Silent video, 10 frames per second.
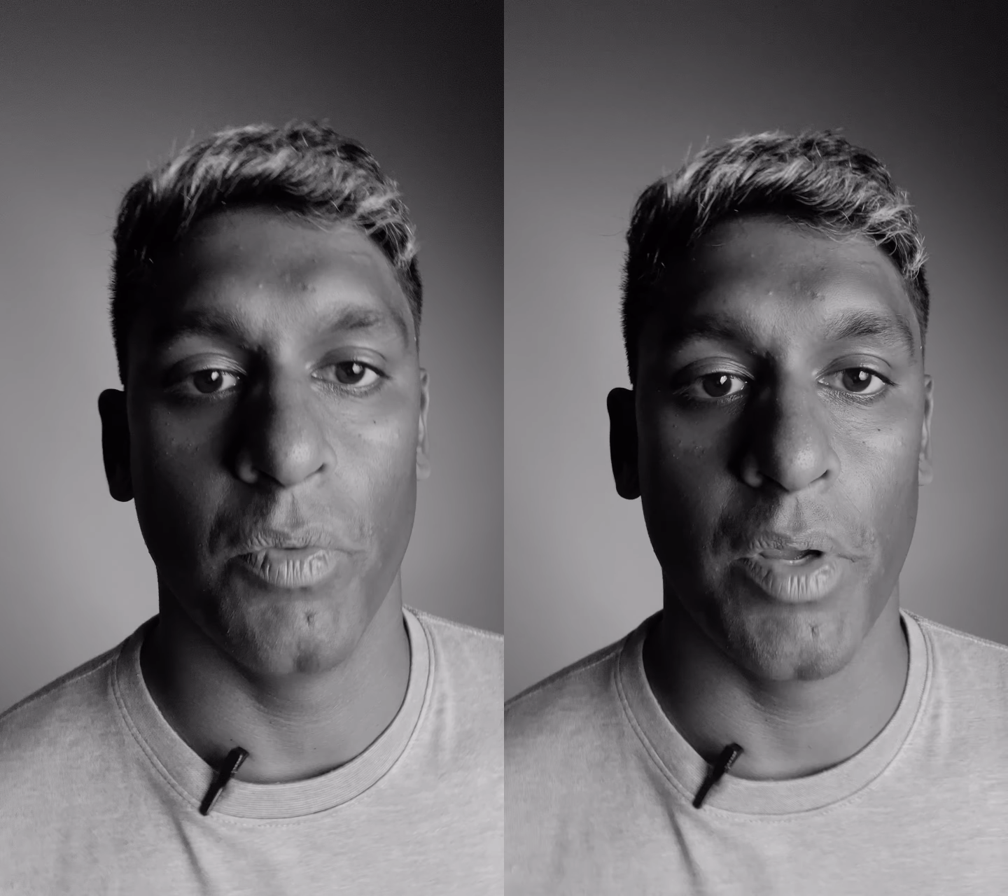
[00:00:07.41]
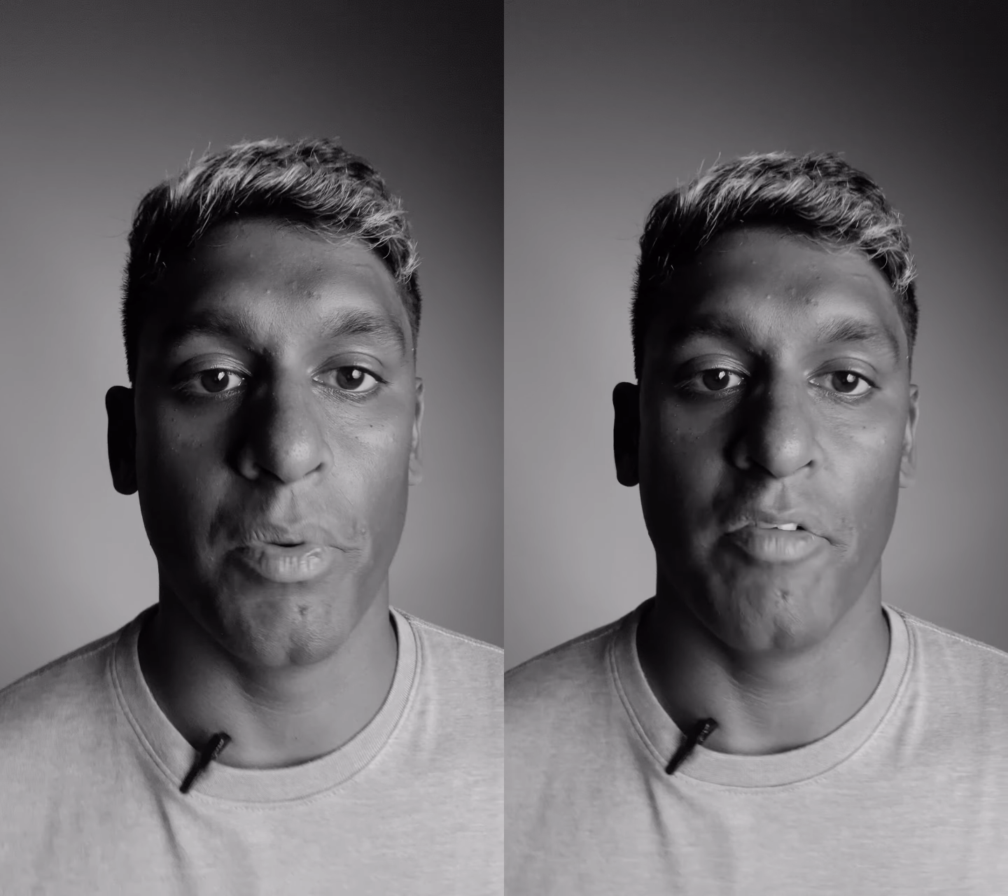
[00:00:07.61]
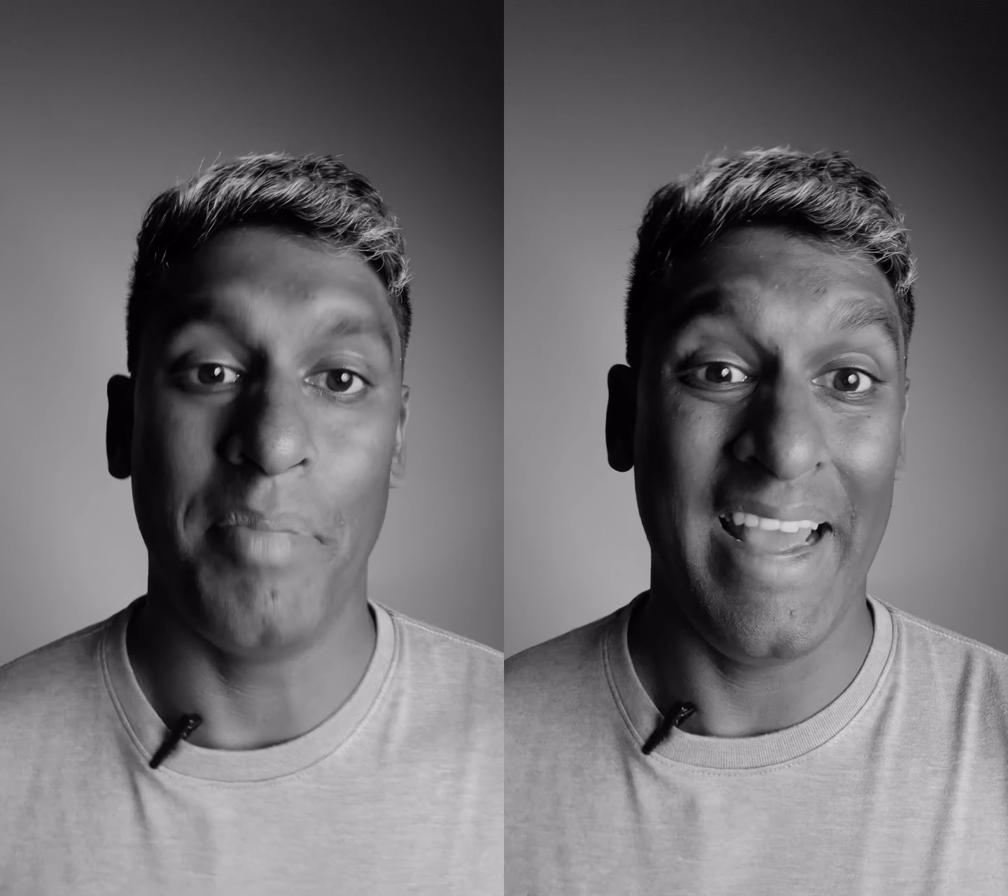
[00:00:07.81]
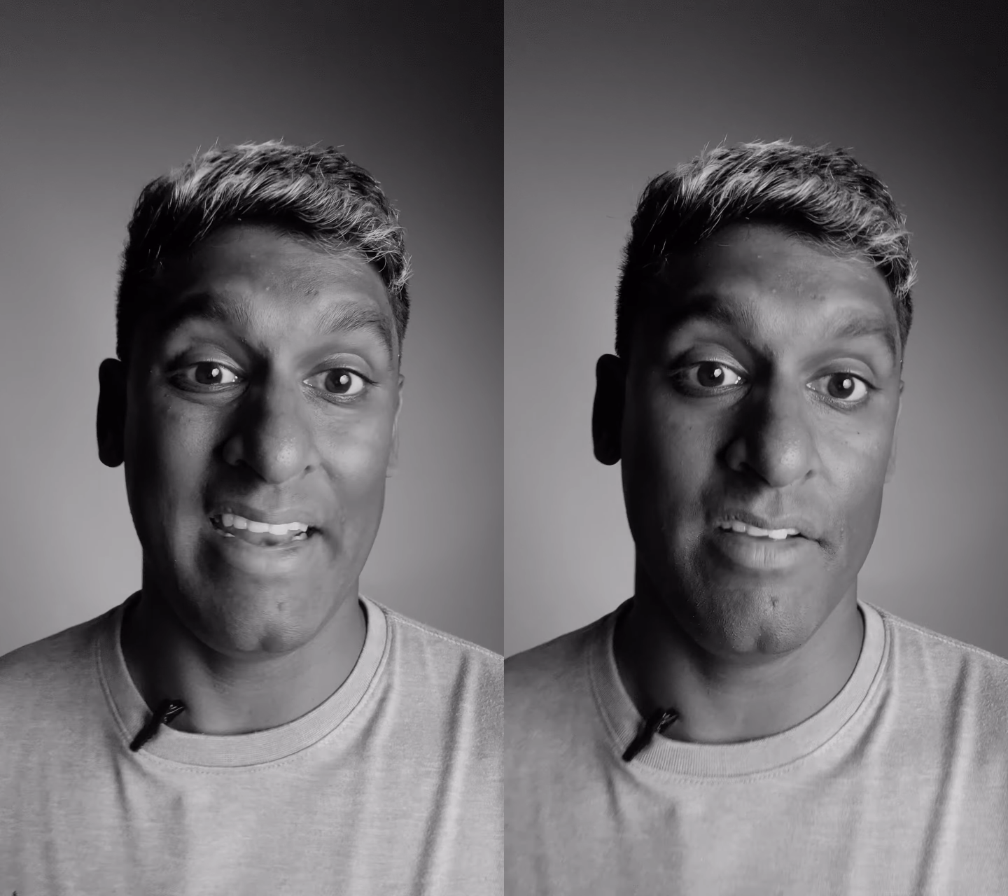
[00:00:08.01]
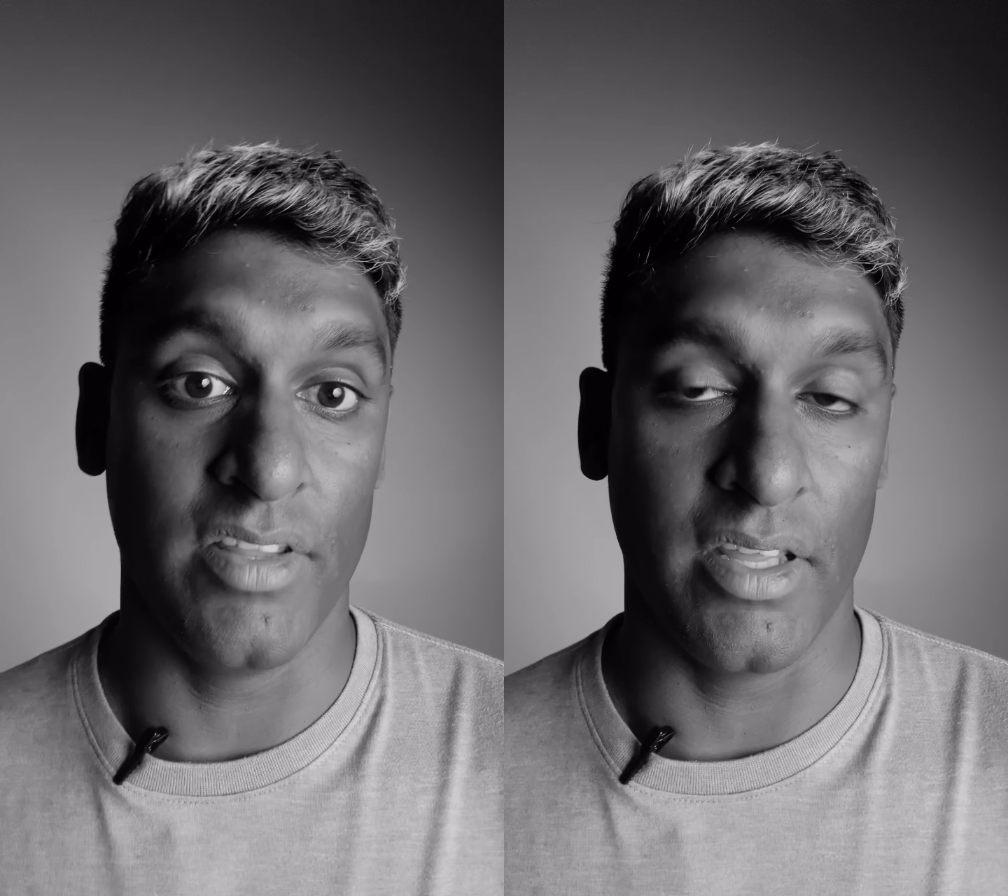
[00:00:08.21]
we would have
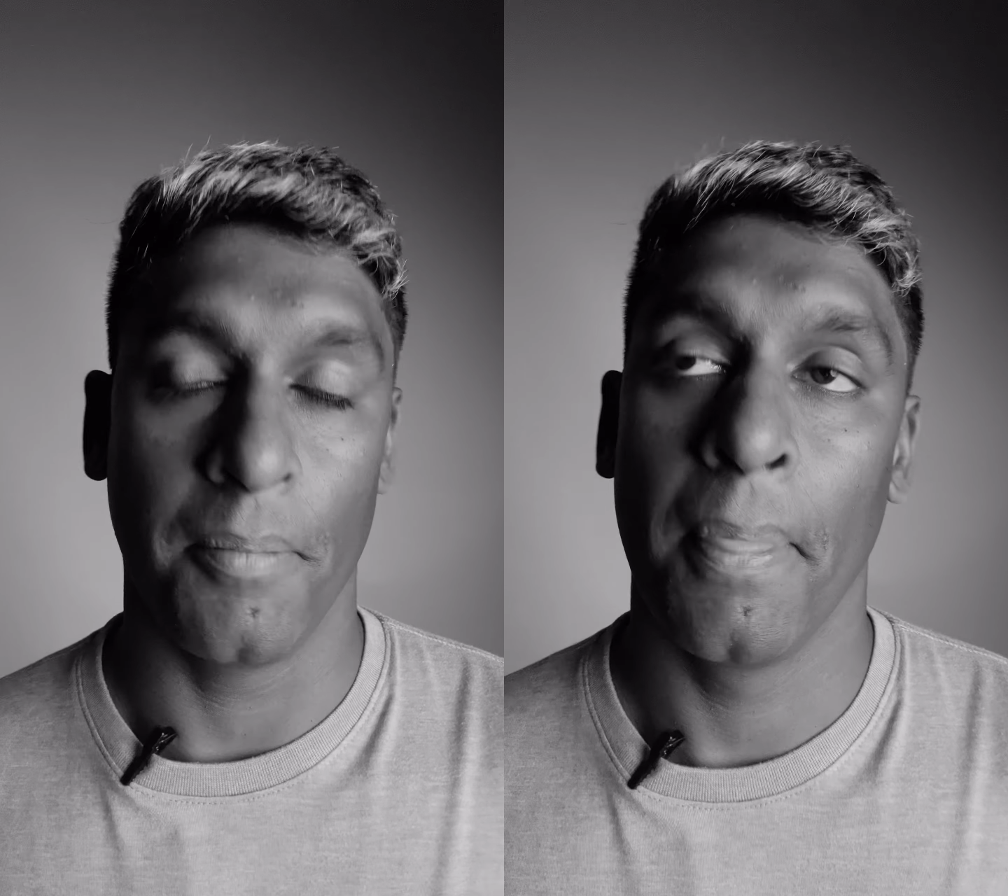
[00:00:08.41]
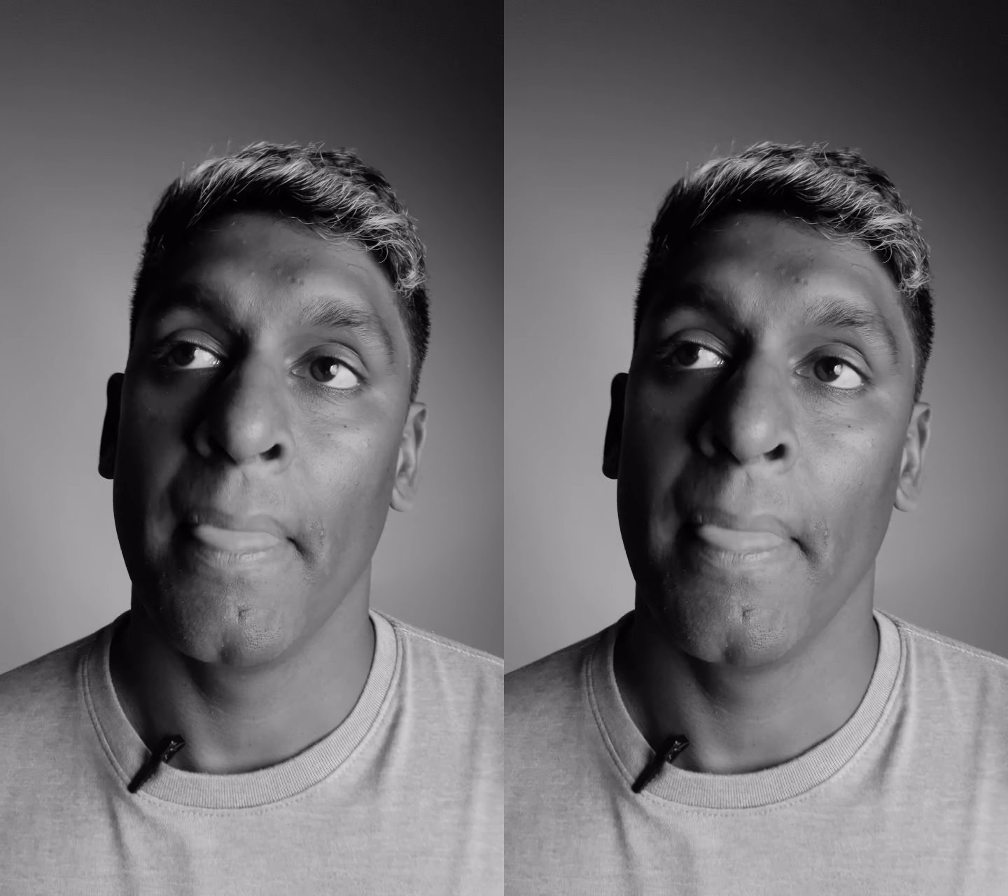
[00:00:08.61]
planned everything.